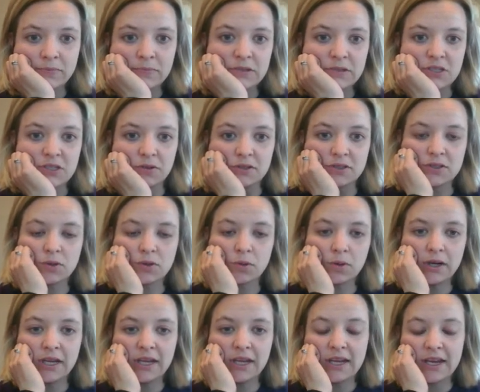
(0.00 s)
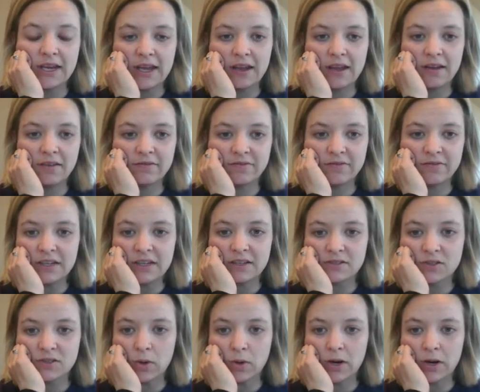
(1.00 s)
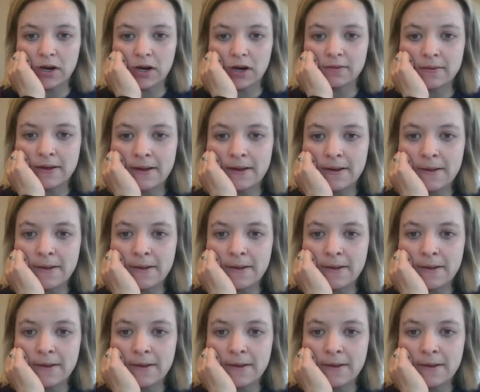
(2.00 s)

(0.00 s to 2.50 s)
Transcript: So it's 28 feet squared.